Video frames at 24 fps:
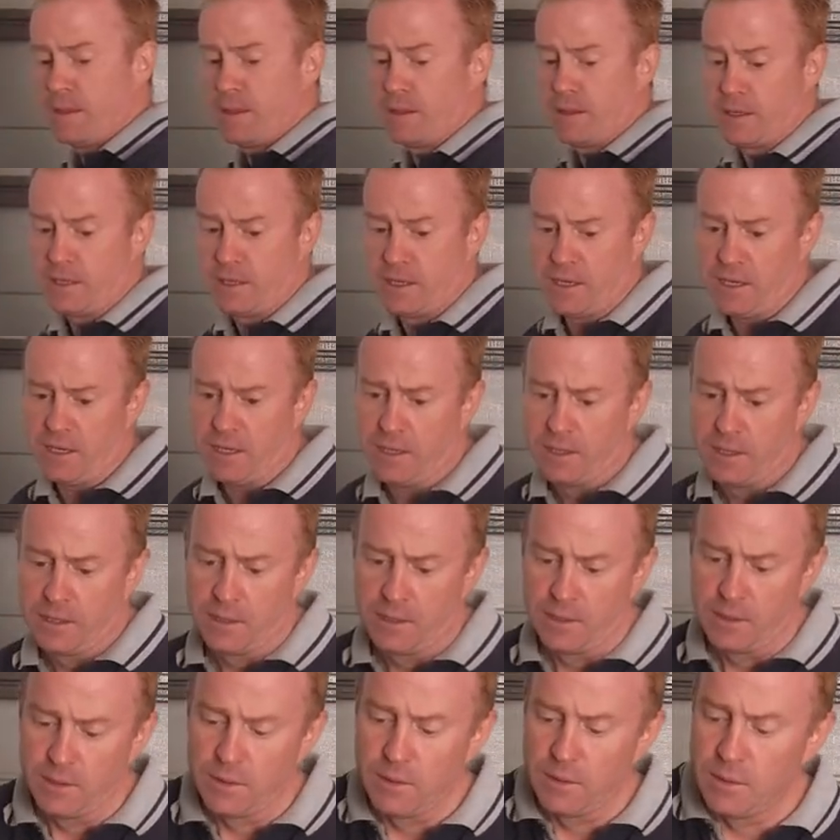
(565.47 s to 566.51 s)
okay?
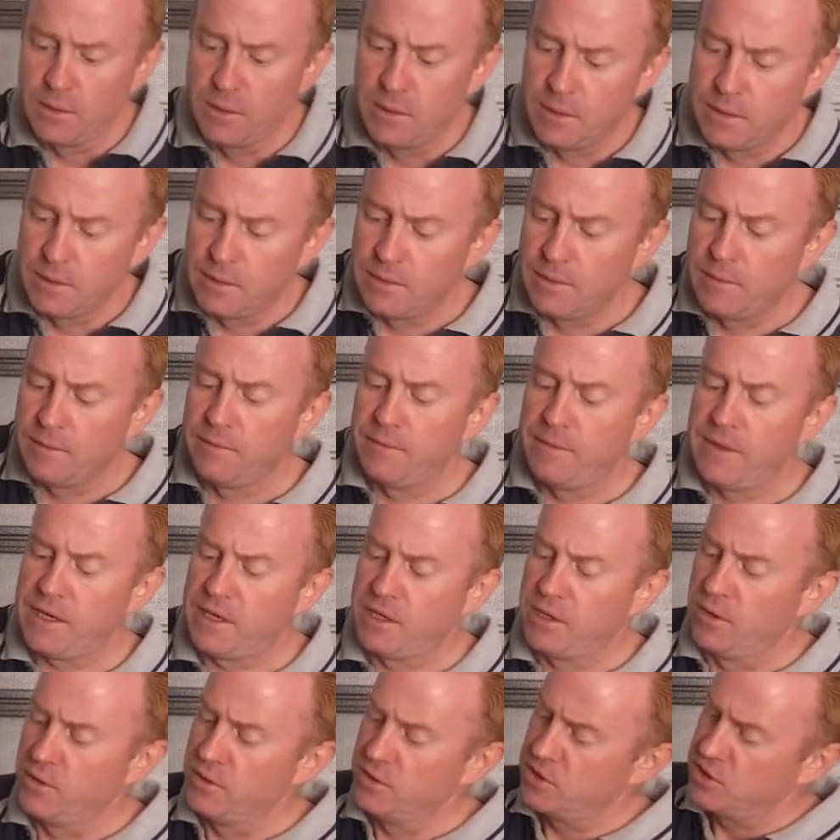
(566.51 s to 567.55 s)
That
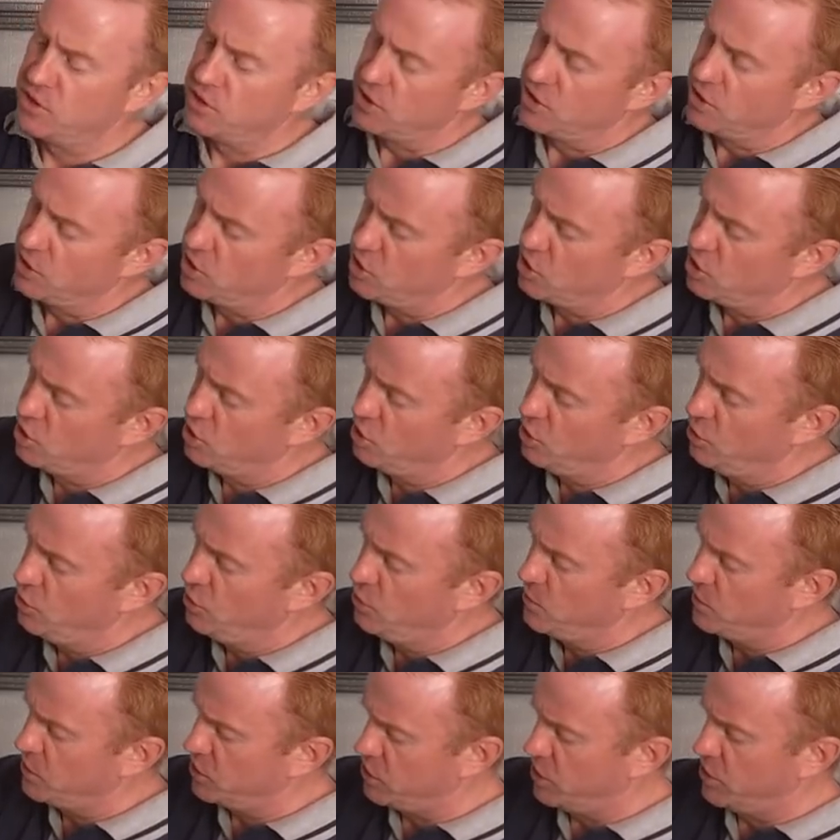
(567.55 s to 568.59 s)
goes to
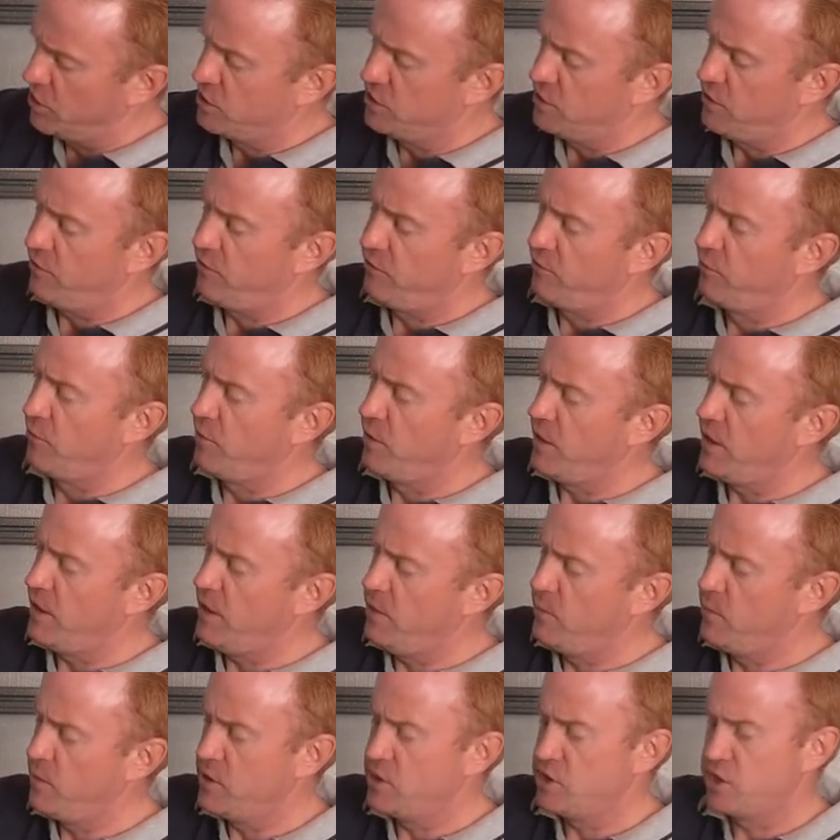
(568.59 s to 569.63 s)
two, which goes to
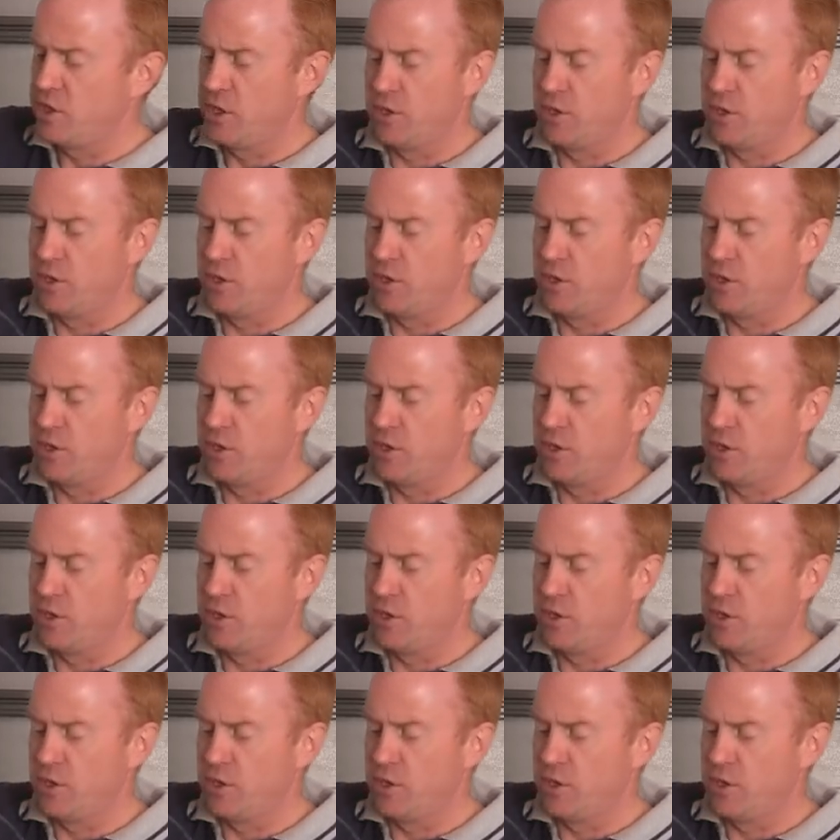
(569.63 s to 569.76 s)
three, which